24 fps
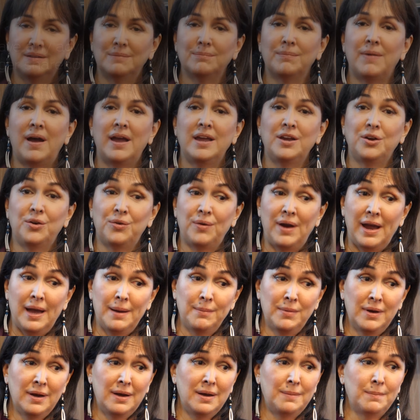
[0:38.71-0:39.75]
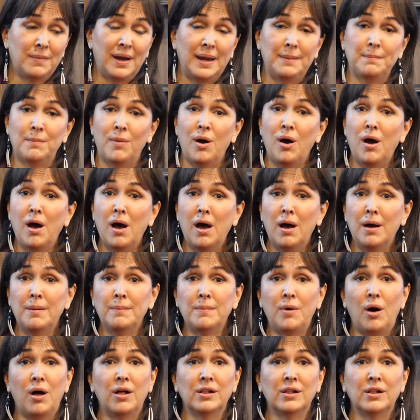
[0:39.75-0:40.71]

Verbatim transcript: my grandma, my mom,